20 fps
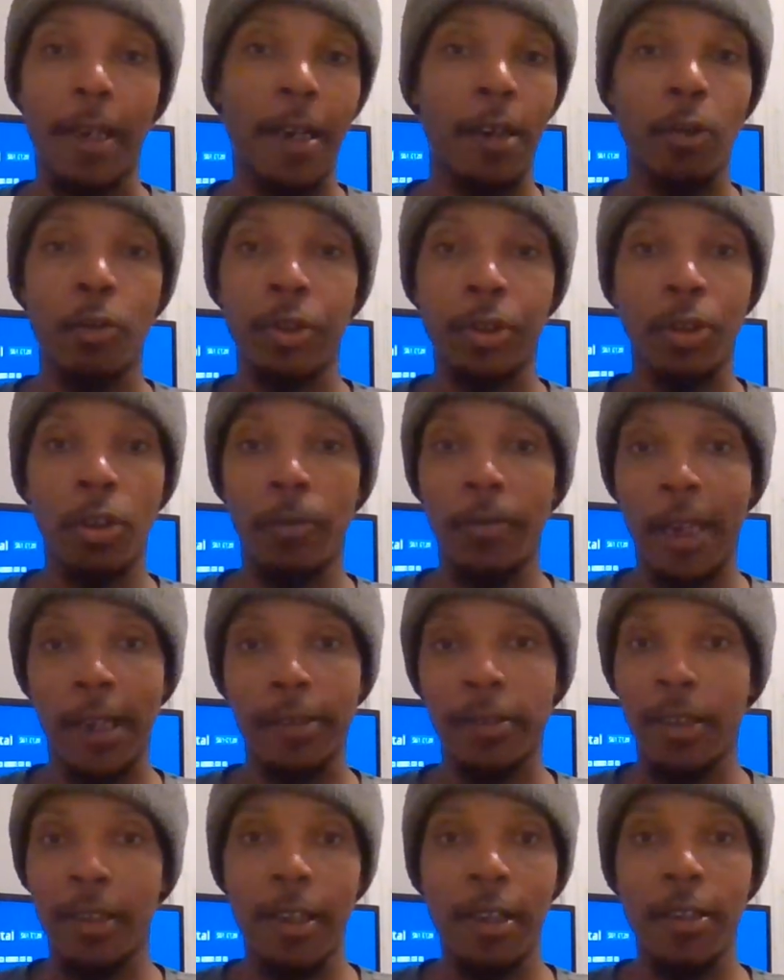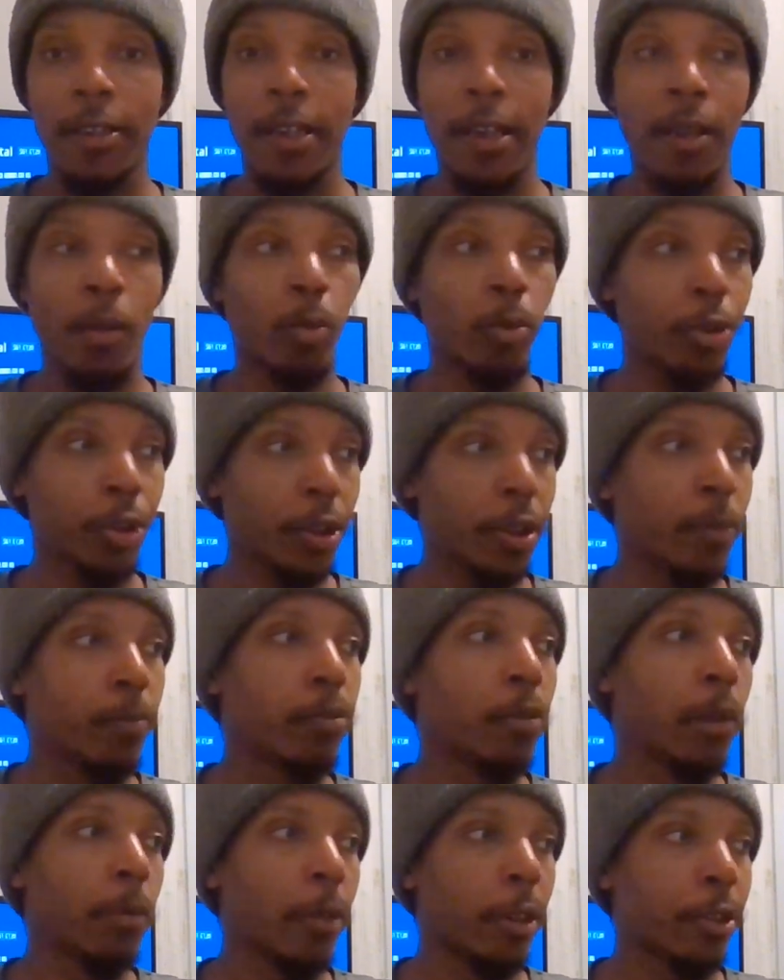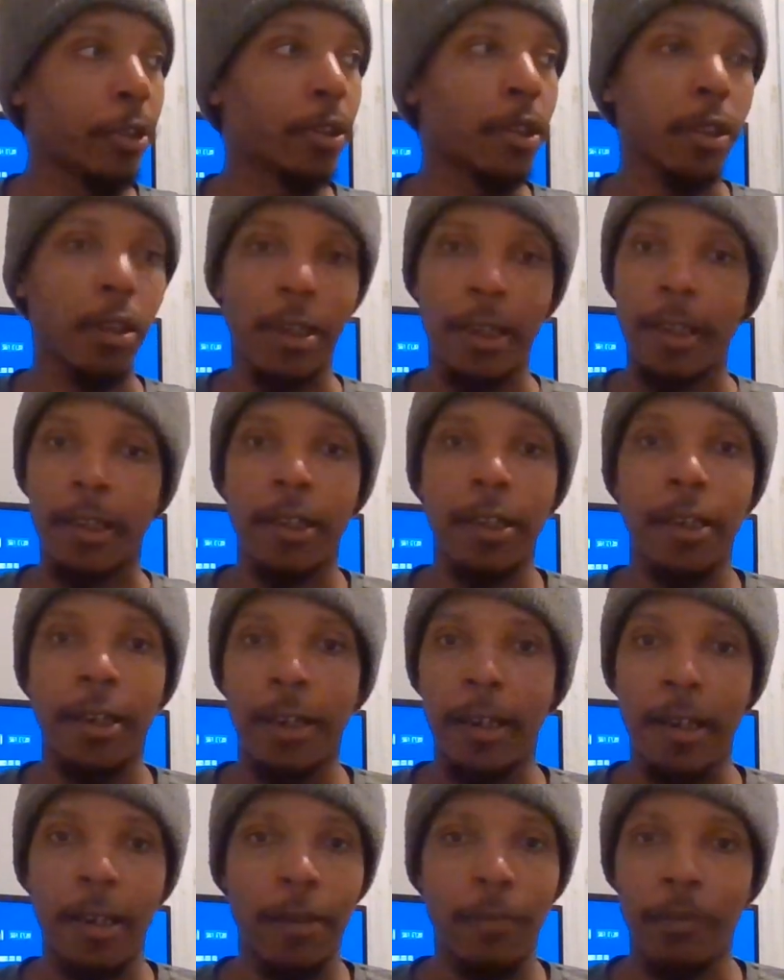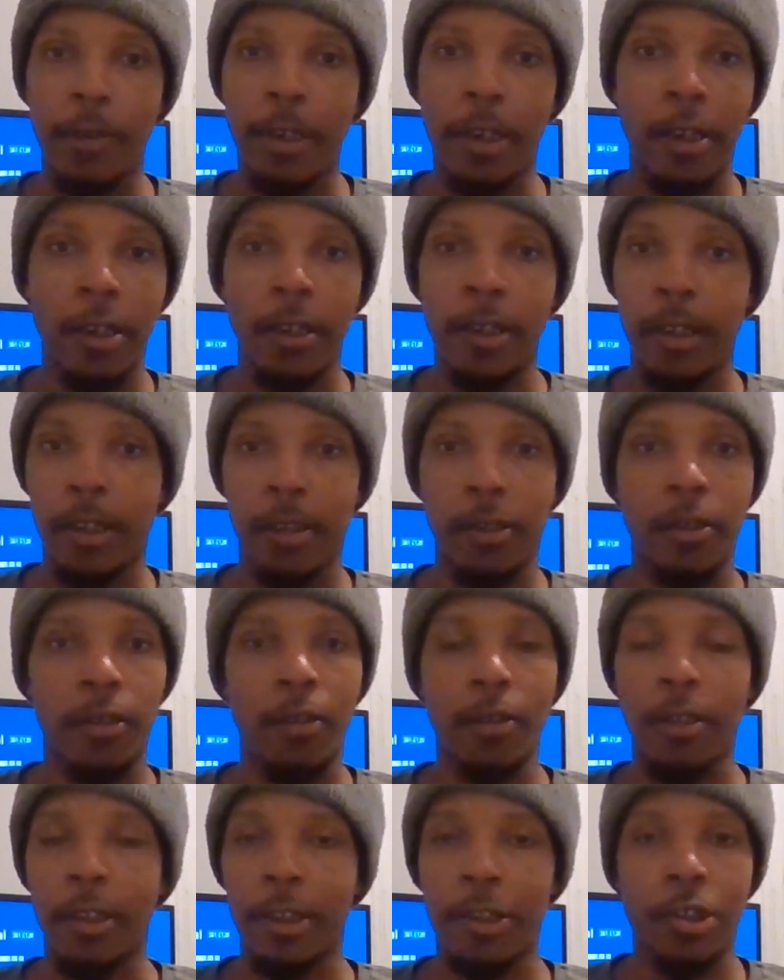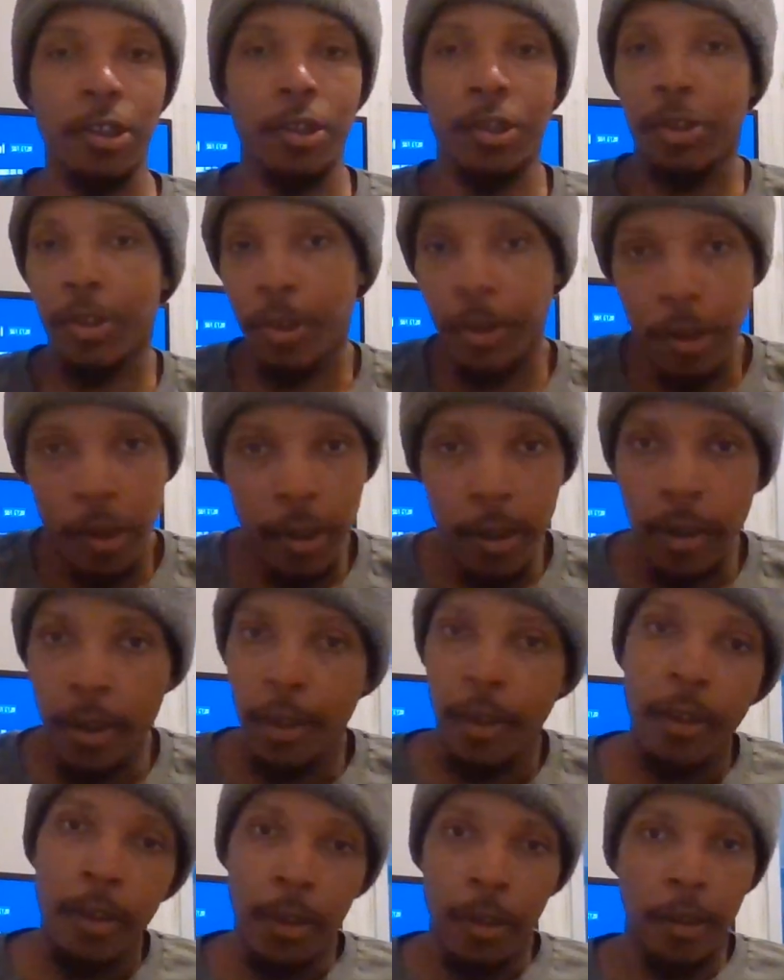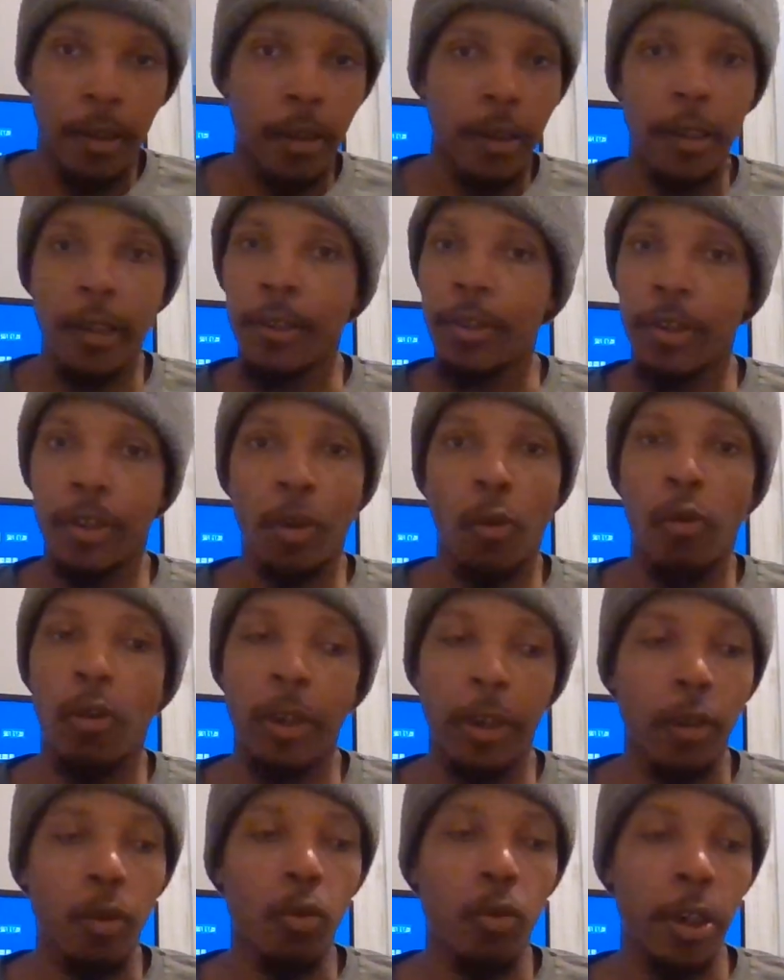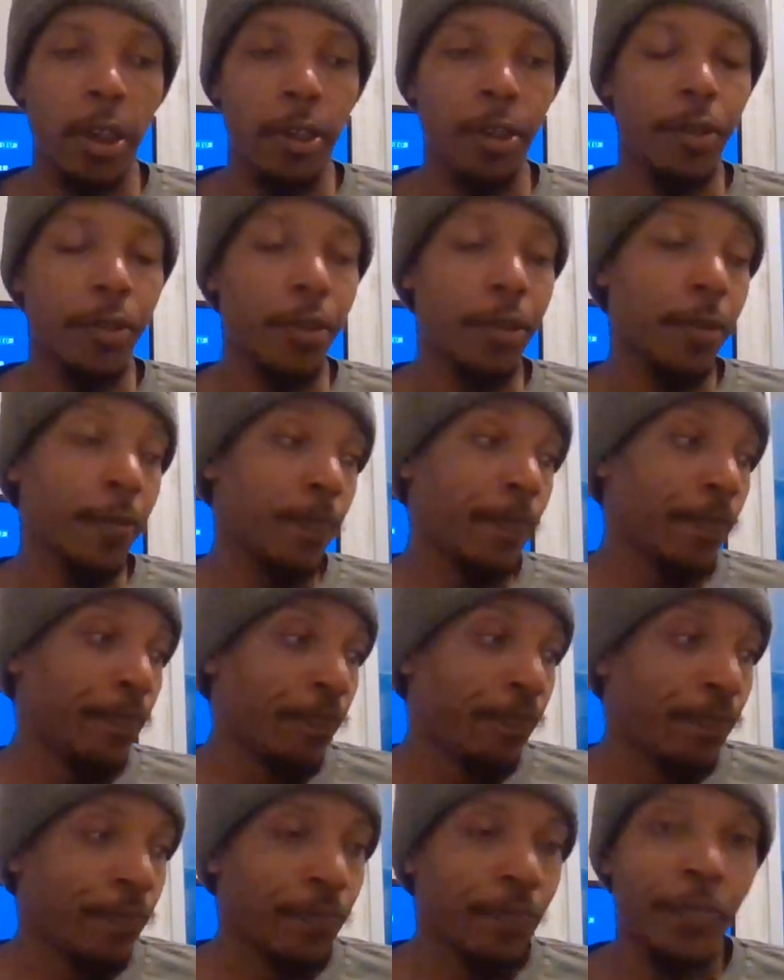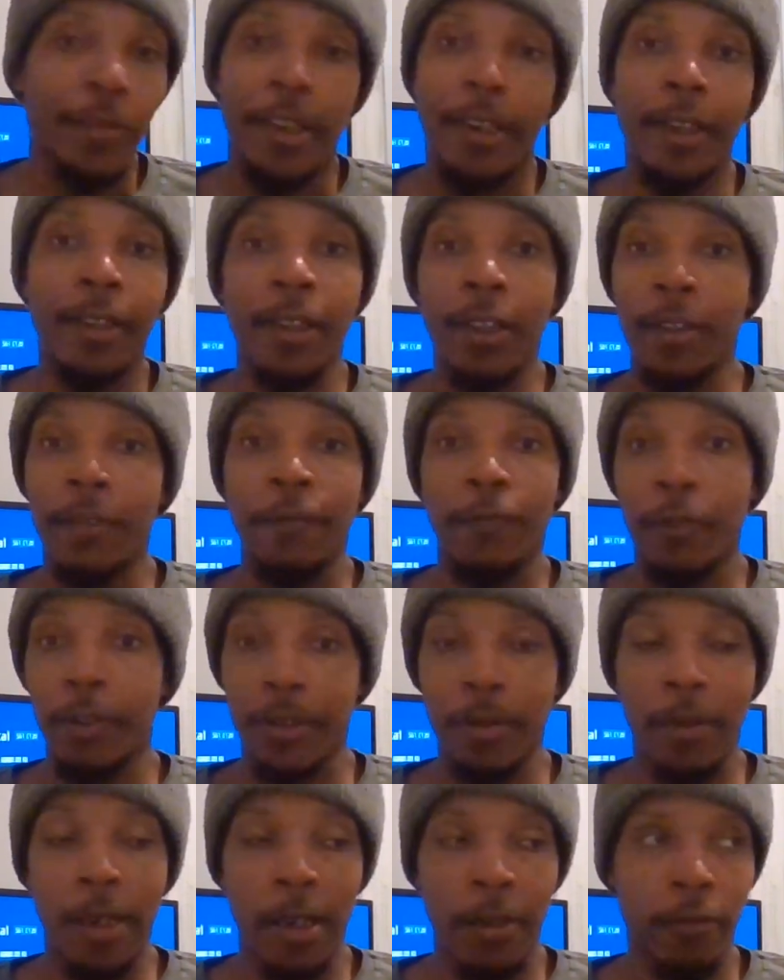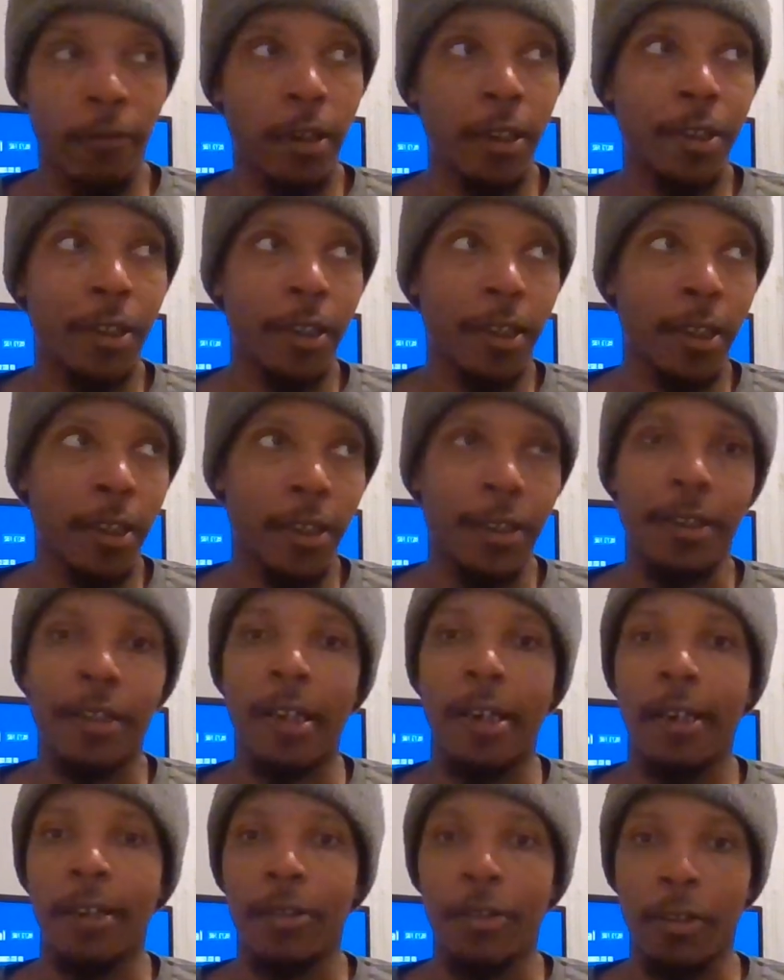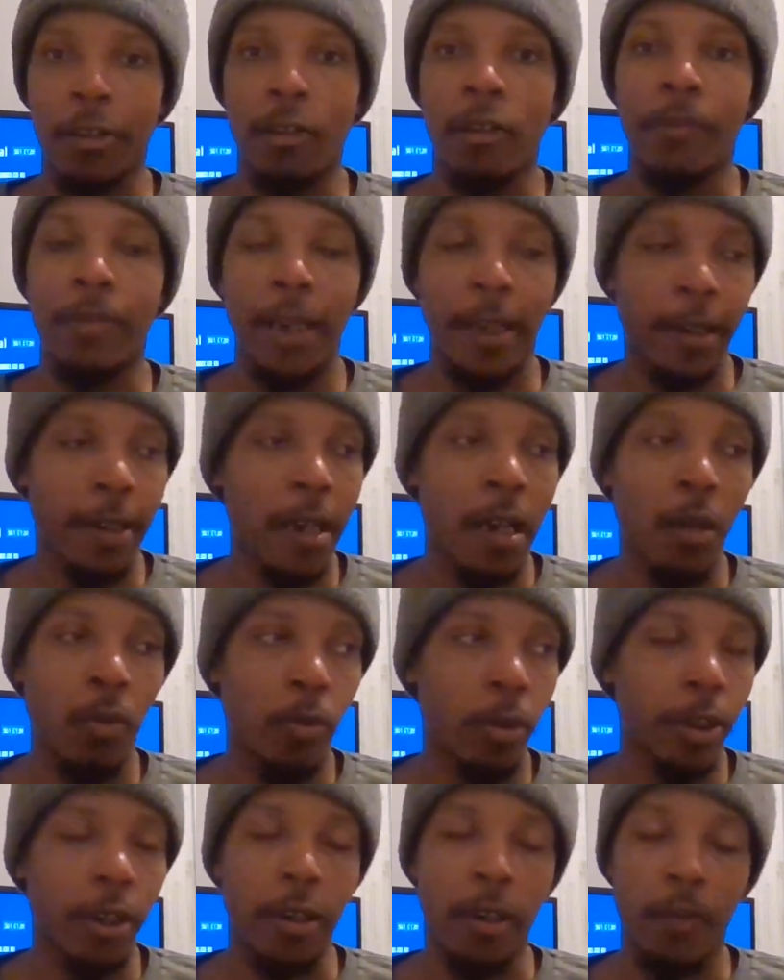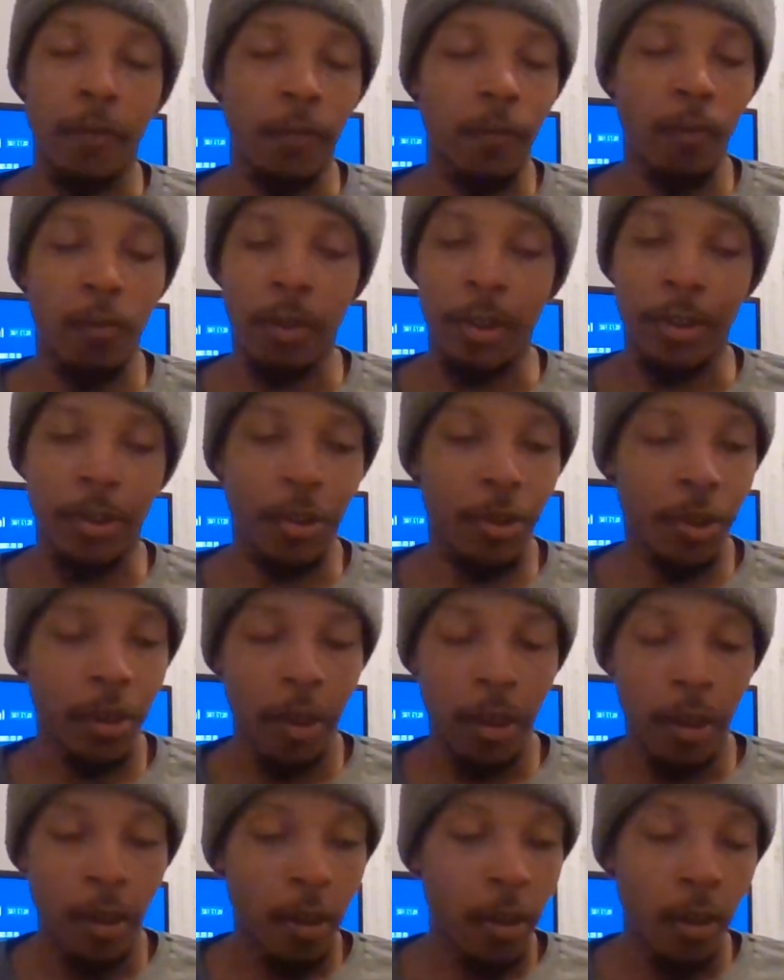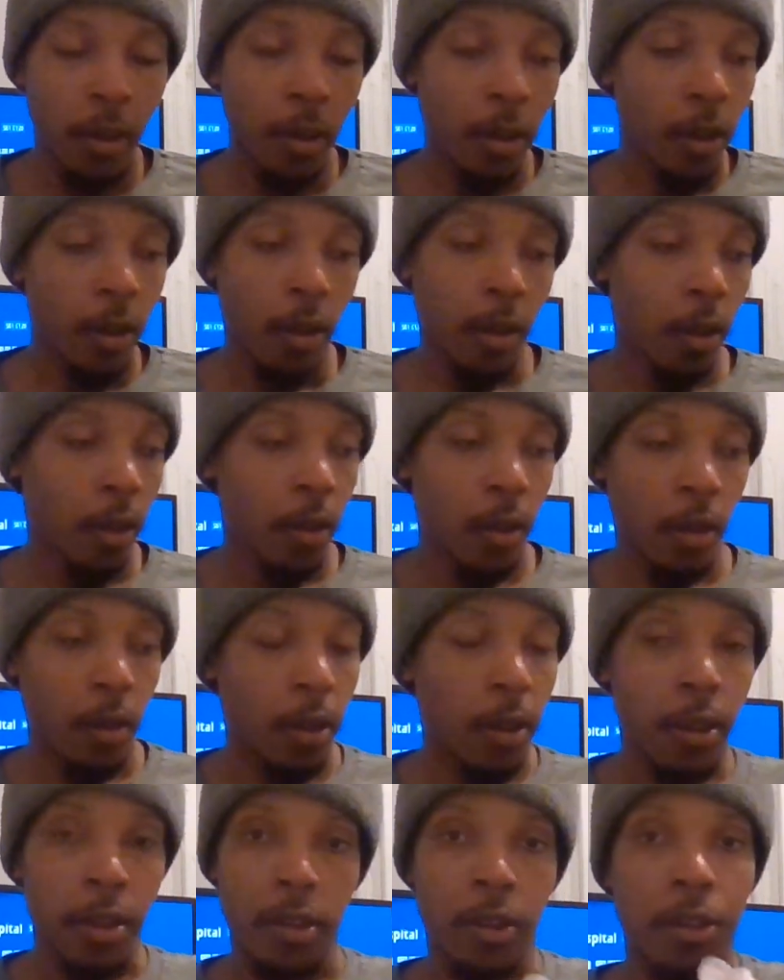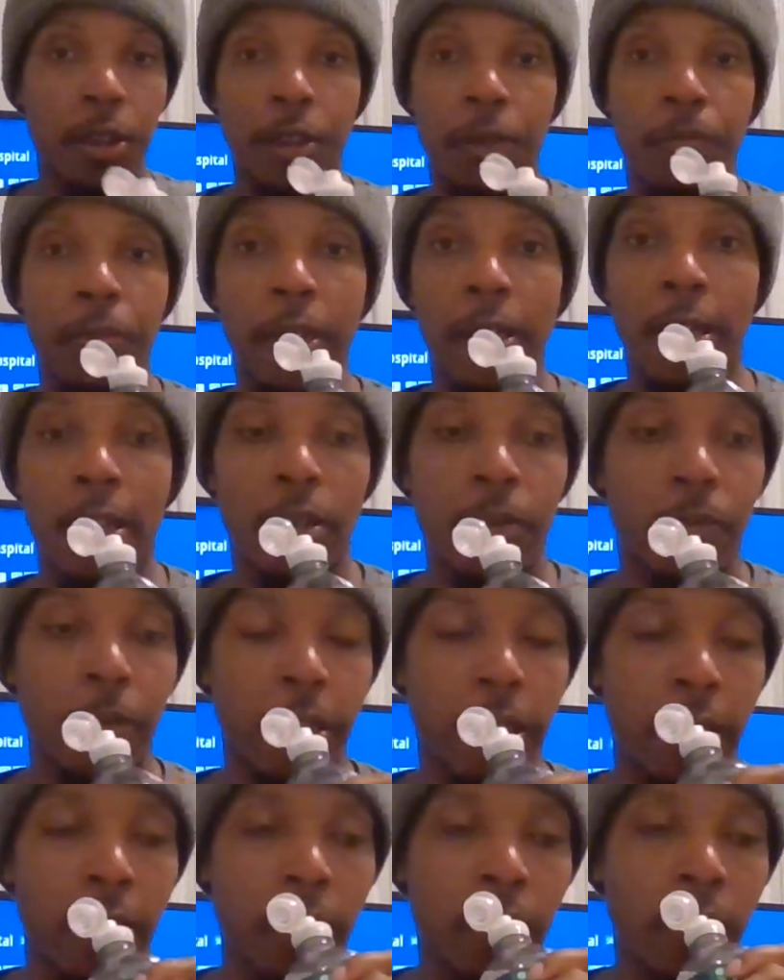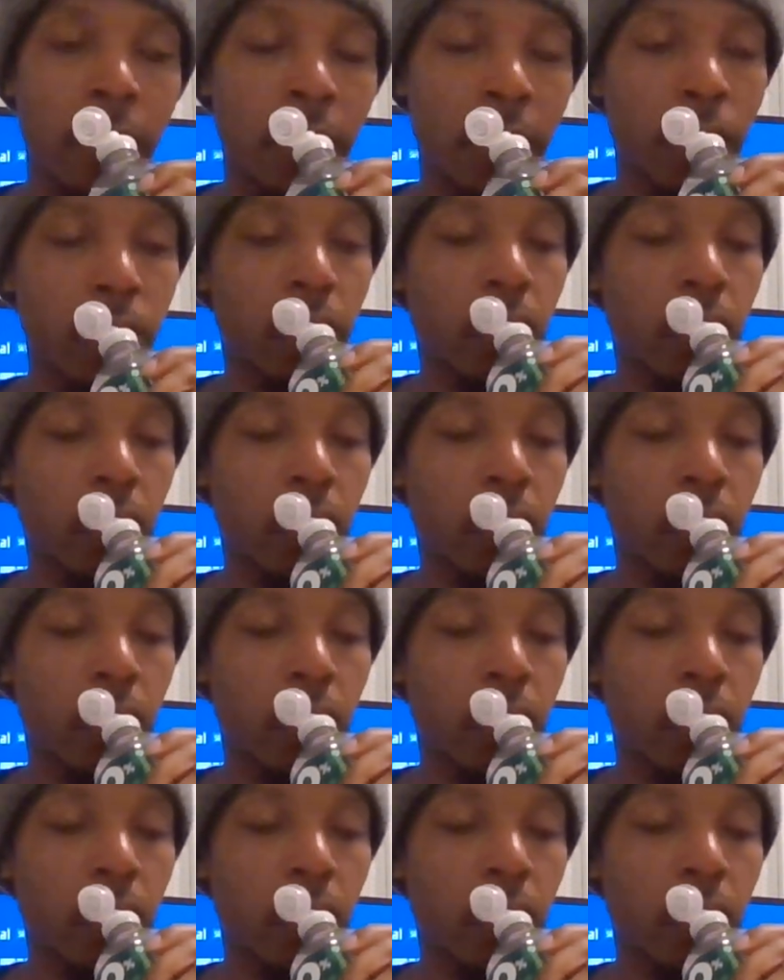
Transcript: always go back to that day when she pretty much is like, yeah, I'm done, and let's just kind of just call it quits. And then for some odd reason, you decide to go back out with her, which is just beyond me.